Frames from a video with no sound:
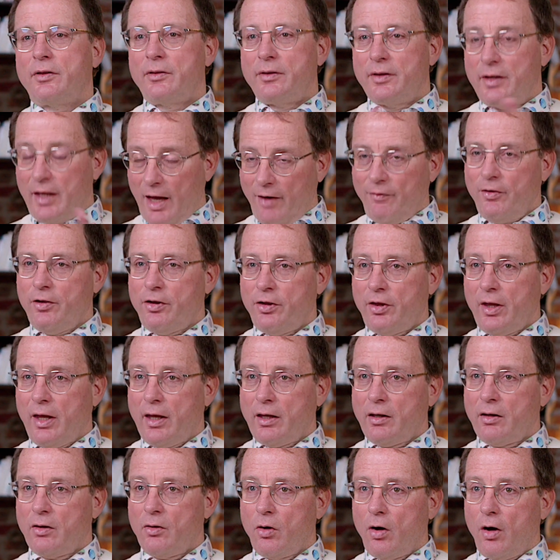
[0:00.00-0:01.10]
The other
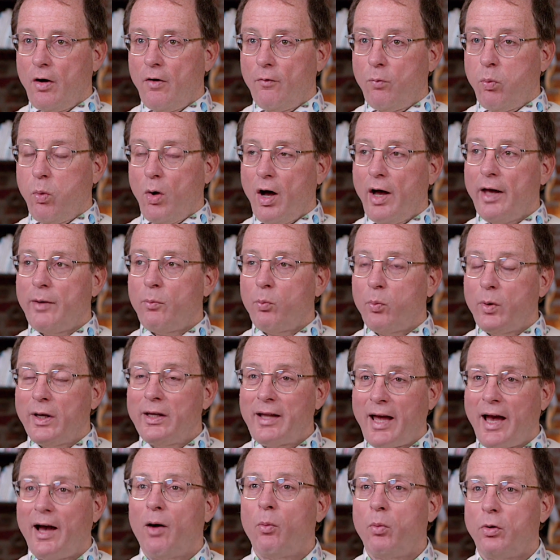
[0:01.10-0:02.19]
thing of why we
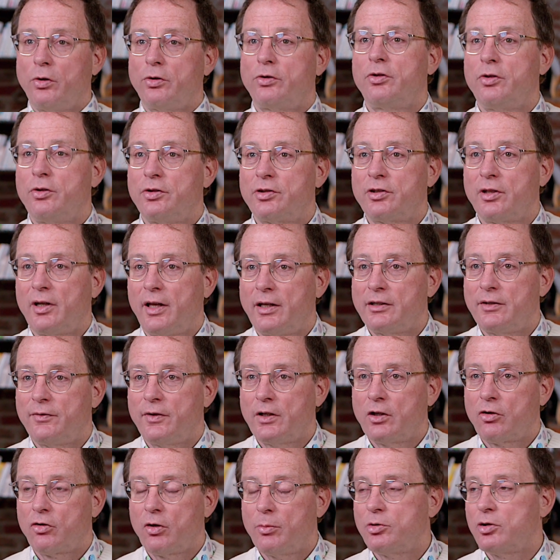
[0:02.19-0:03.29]
now want to do selective
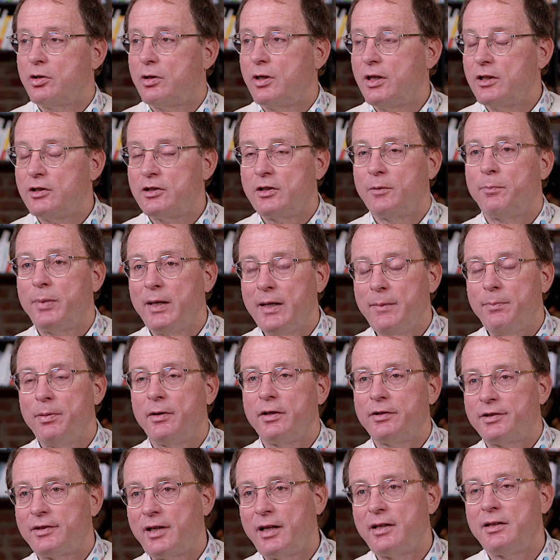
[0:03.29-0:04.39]
encryption is that people are
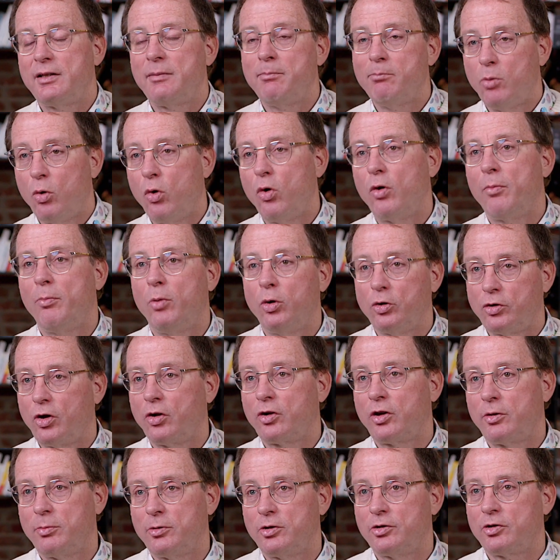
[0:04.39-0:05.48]
sending more and more
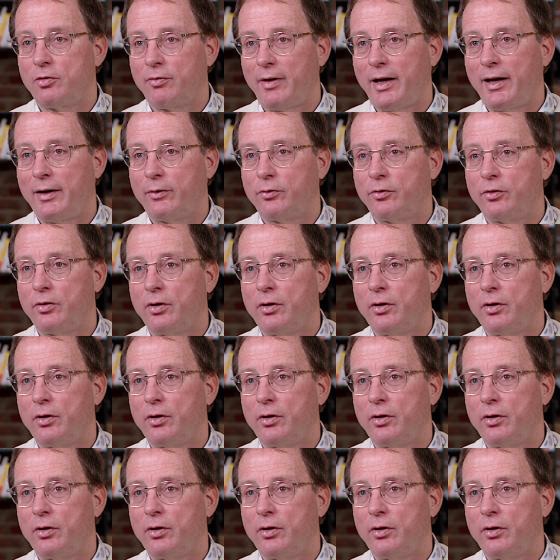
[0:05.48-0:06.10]
documents around.